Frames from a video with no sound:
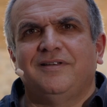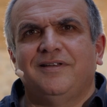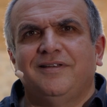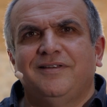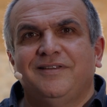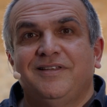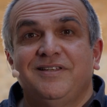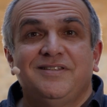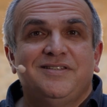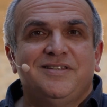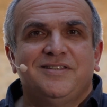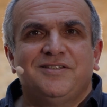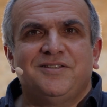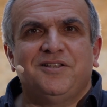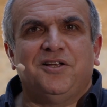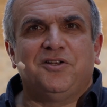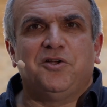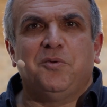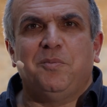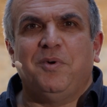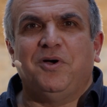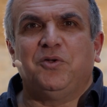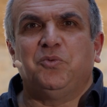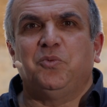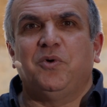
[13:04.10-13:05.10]
This is not
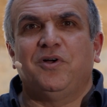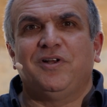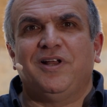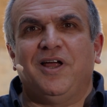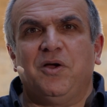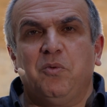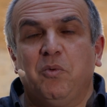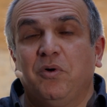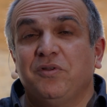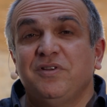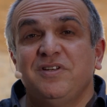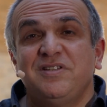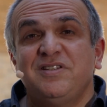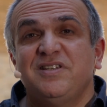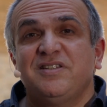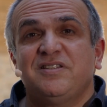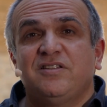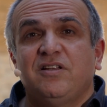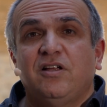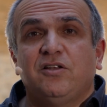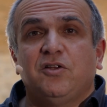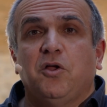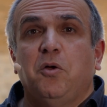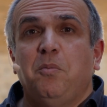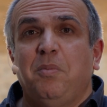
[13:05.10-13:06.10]
about what I want. This is
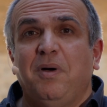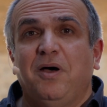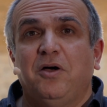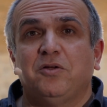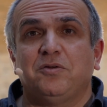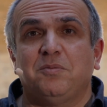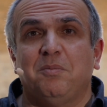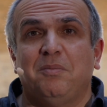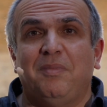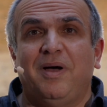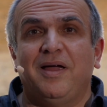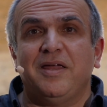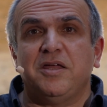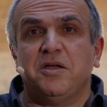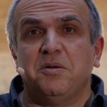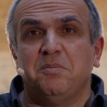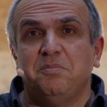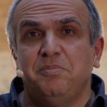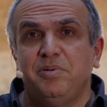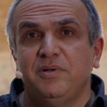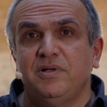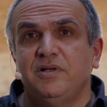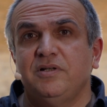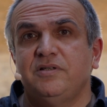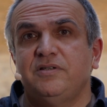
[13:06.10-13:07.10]
not about my
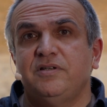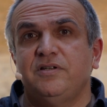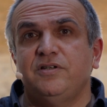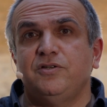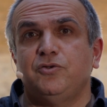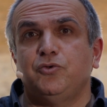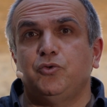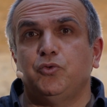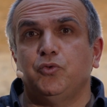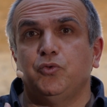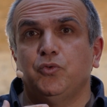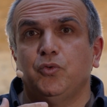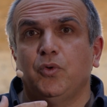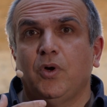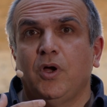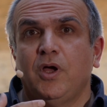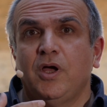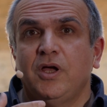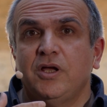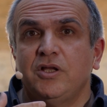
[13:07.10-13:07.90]
ability to